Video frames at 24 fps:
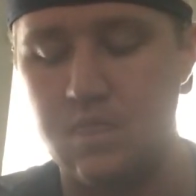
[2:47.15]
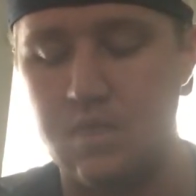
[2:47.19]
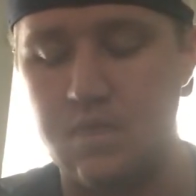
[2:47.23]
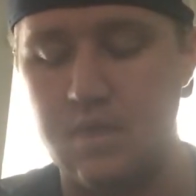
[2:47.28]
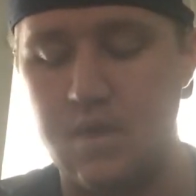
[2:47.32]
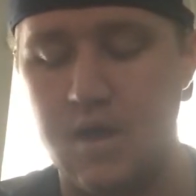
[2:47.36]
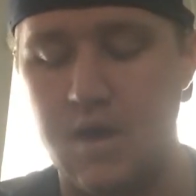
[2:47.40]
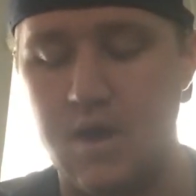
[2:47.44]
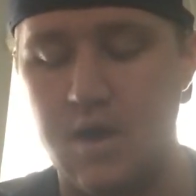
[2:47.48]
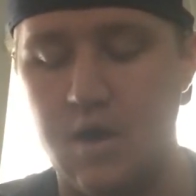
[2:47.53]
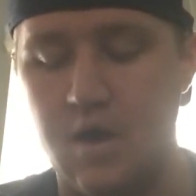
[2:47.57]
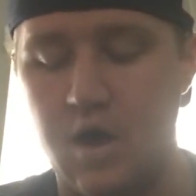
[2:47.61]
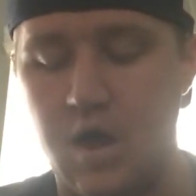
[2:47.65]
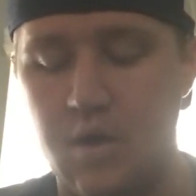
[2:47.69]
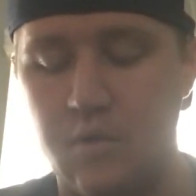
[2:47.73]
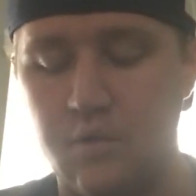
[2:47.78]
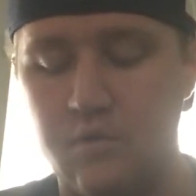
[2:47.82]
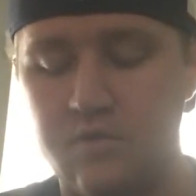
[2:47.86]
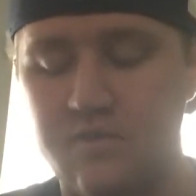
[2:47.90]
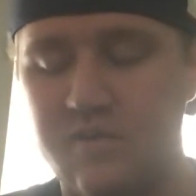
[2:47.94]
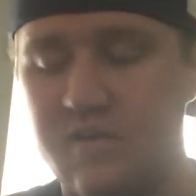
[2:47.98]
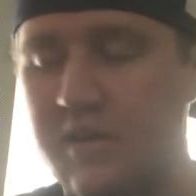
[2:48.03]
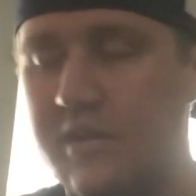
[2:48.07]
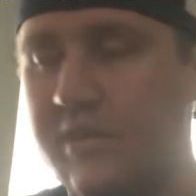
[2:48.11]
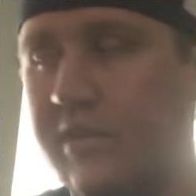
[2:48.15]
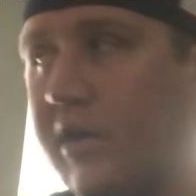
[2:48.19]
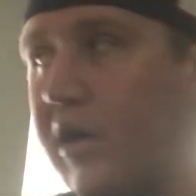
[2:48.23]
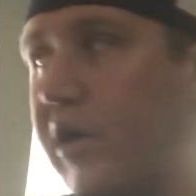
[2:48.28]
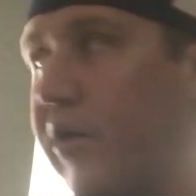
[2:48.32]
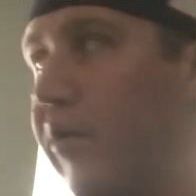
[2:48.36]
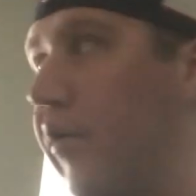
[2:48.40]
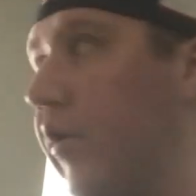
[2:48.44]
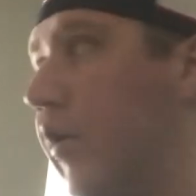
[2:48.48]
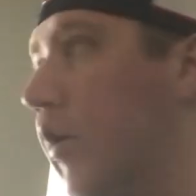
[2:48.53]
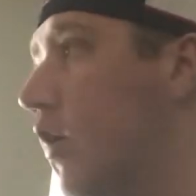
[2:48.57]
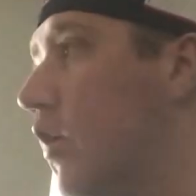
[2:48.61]
Now I will say the
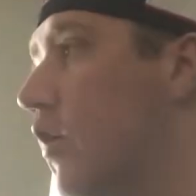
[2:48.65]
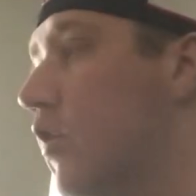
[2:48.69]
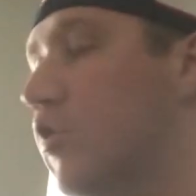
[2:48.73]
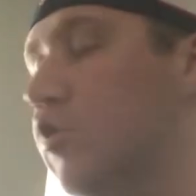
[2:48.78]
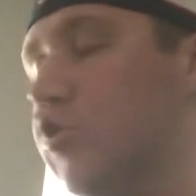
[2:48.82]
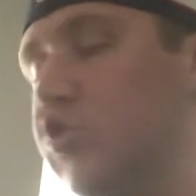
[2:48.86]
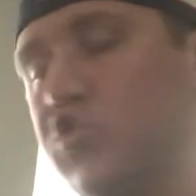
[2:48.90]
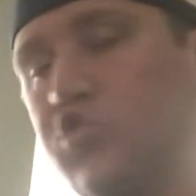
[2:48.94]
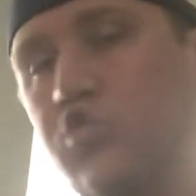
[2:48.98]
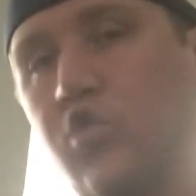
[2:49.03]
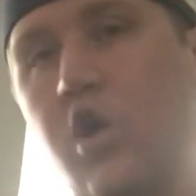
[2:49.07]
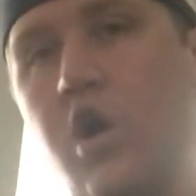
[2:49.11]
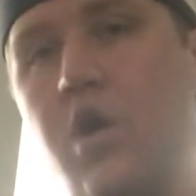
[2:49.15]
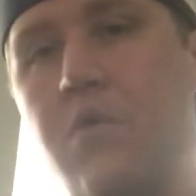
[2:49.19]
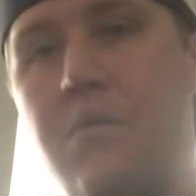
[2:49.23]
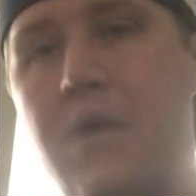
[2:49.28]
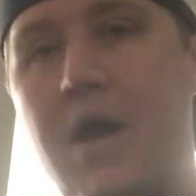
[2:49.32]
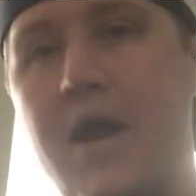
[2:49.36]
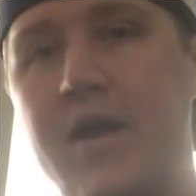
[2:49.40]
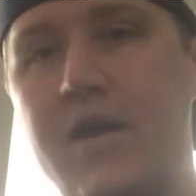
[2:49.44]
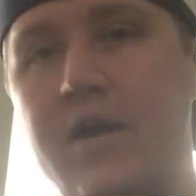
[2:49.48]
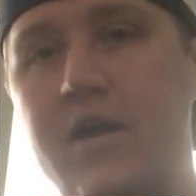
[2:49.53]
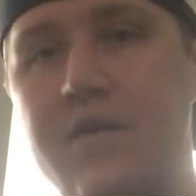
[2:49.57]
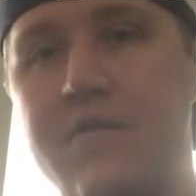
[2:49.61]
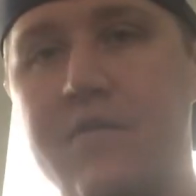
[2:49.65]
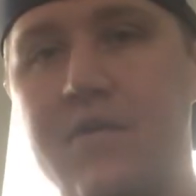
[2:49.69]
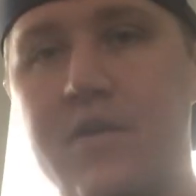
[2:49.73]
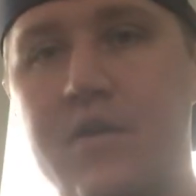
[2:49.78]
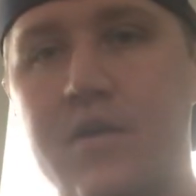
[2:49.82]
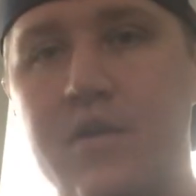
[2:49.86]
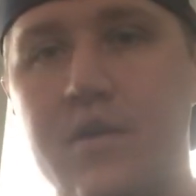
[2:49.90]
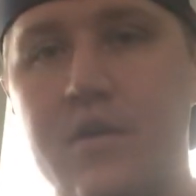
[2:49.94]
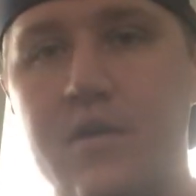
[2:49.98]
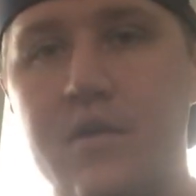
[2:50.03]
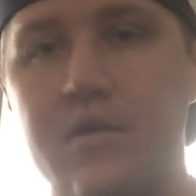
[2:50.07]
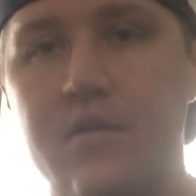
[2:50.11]
only drawback of
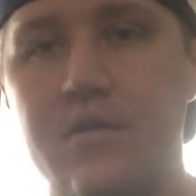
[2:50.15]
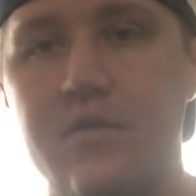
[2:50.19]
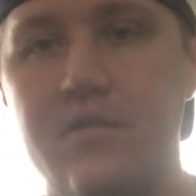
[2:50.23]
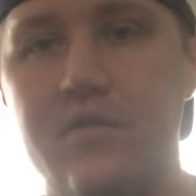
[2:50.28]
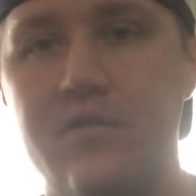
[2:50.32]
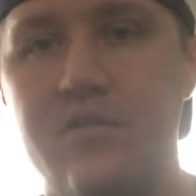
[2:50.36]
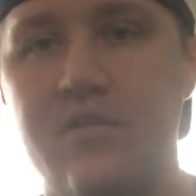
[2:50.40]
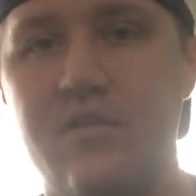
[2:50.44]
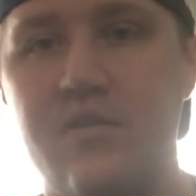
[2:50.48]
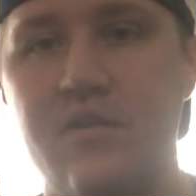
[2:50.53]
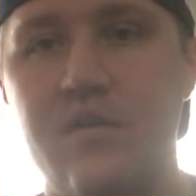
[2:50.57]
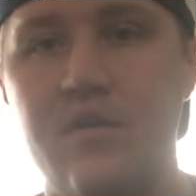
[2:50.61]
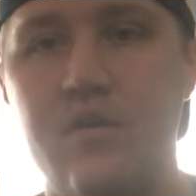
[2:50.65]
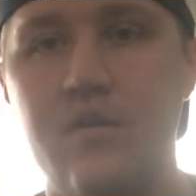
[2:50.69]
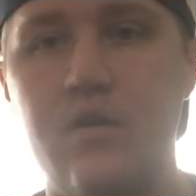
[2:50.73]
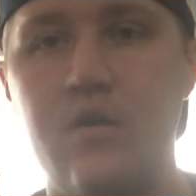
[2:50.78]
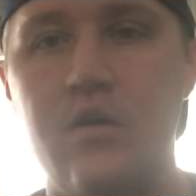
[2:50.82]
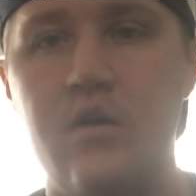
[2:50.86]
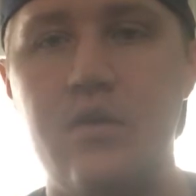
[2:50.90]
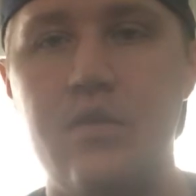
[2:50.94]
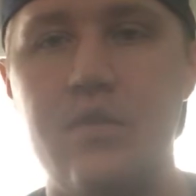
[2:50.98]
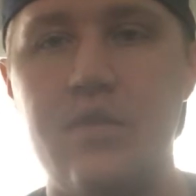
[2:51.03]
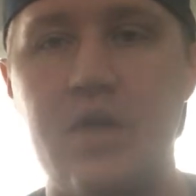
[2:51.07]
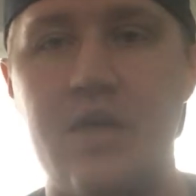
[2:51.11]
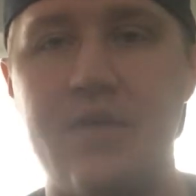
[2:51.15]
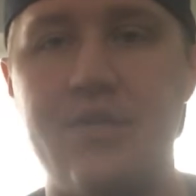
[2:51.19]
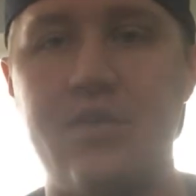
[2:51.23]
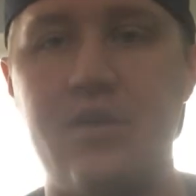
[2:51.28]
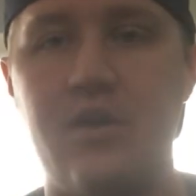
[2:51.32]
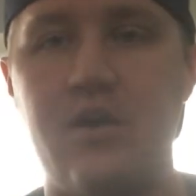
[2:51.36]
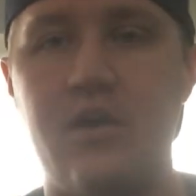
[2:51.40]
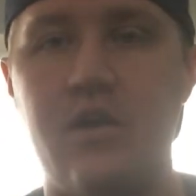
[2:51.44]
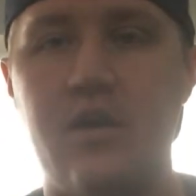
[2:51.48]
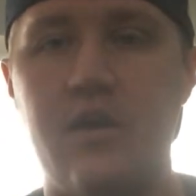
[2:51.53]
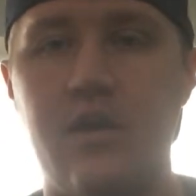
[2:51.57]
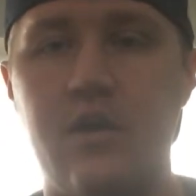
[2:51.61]
it is that
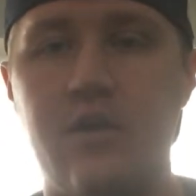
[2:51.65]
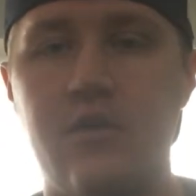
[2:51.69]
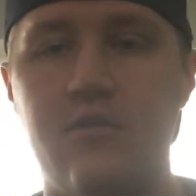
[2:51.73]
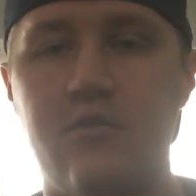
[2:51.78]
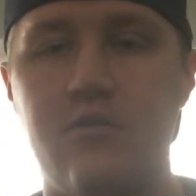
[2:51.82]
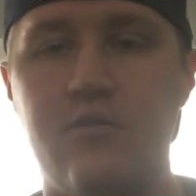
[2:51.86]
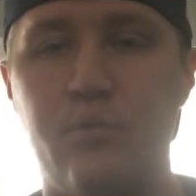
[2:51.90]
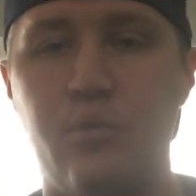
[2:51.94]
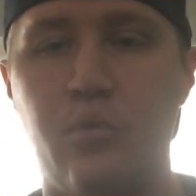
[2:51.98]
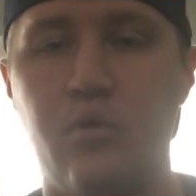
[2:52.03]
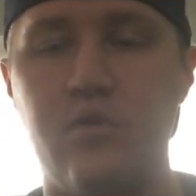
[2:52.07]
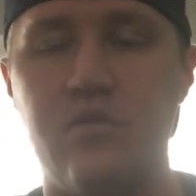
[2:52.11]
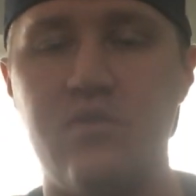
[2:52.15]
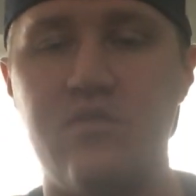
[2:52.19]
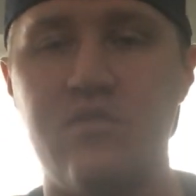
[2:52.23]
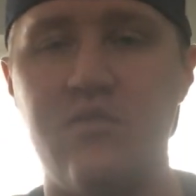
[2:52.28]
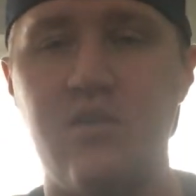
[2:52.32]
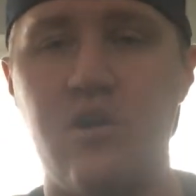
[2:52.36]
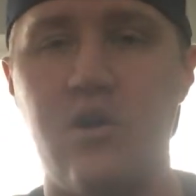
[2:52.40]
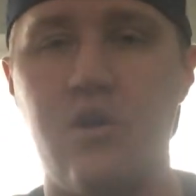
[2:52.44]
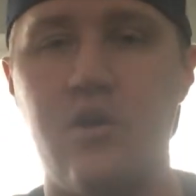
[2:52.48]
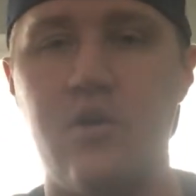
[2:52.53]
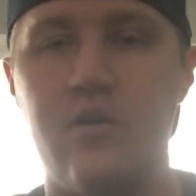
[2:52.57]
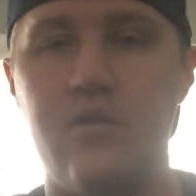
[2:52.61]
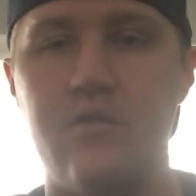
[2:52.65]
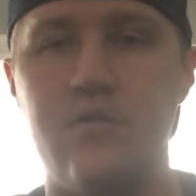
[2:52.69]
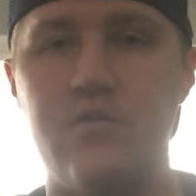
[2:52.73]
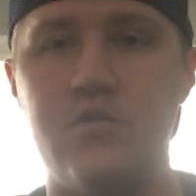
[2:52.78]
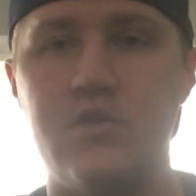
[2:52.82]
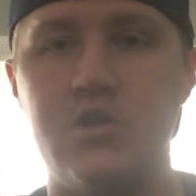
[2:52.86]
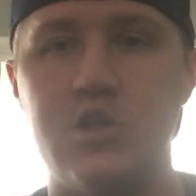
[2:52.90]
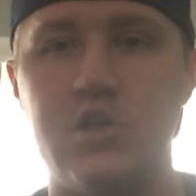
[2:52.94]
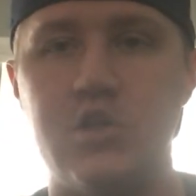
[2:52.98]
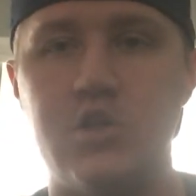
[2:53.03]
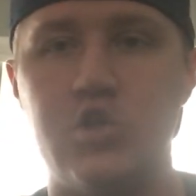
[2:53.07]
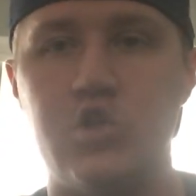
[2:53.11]
the SportStar
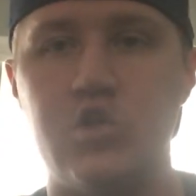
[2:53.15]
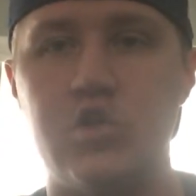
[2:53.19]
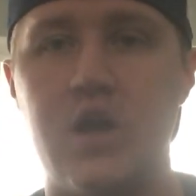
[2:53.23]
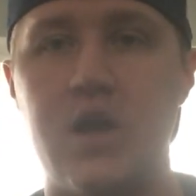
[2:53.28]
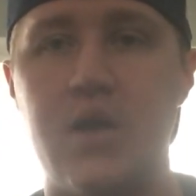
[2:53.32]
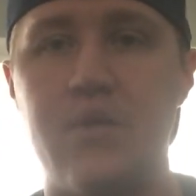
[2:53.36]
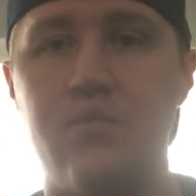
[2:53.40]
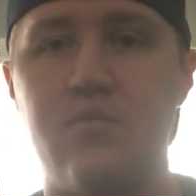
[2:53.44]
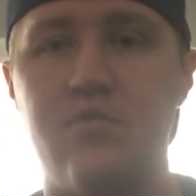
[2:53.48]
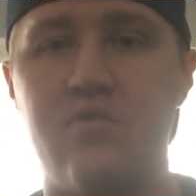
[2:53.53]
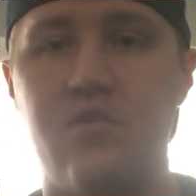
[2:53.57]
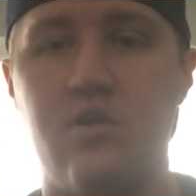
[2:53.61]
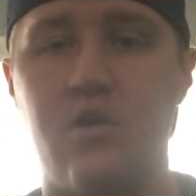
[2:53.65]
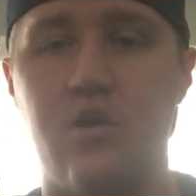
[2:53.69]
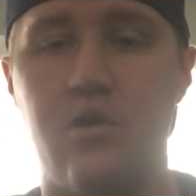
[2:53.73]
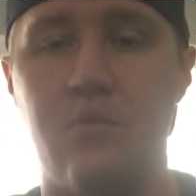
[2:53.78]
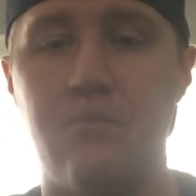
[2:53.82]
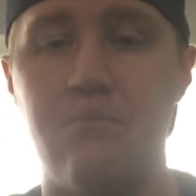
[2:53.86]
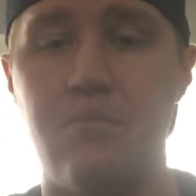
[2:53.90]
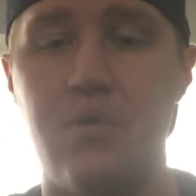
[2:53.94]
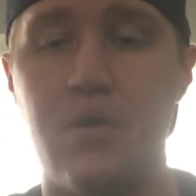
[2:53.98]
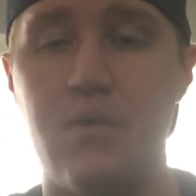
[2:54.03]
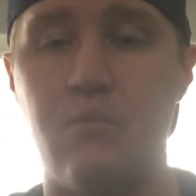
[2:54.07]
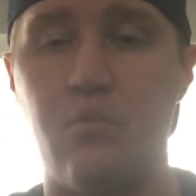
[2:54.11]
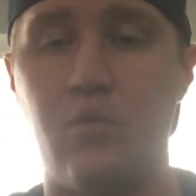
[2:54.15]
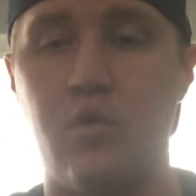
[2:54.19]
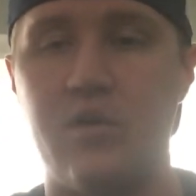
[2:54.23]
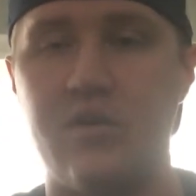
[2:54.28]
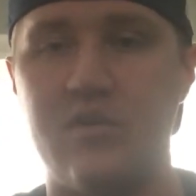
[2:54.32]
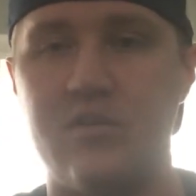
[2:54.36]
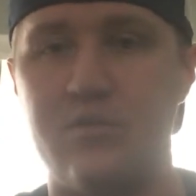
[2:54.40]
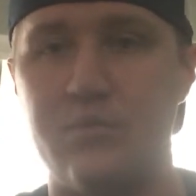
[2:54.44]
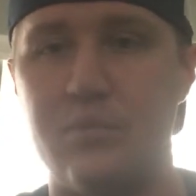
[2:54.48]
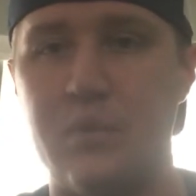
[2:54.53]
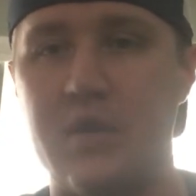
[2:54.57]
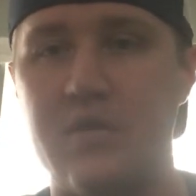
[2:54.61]
chin straps are a bit more
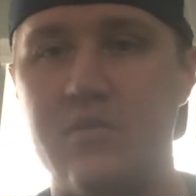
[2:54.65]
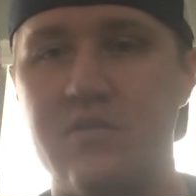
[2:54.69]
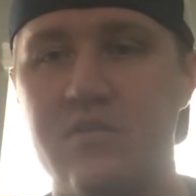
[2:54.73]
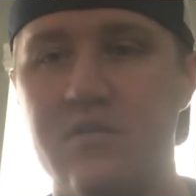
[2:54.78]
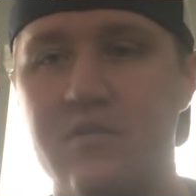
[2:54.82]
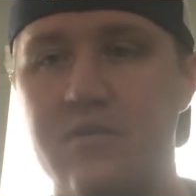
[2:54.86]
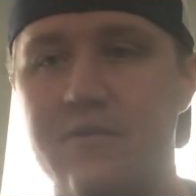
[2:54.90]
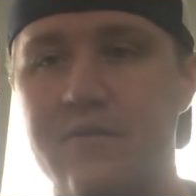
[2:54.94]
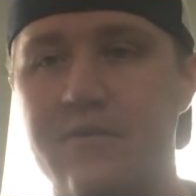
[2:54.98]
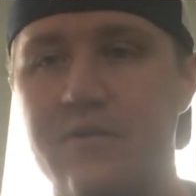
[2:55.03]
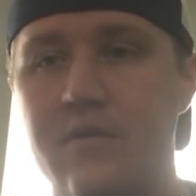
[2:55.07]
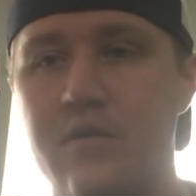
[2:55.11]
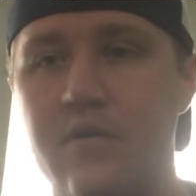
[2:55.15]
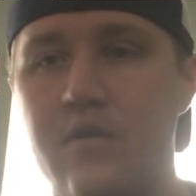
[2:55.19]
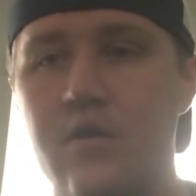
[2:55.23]
expensive.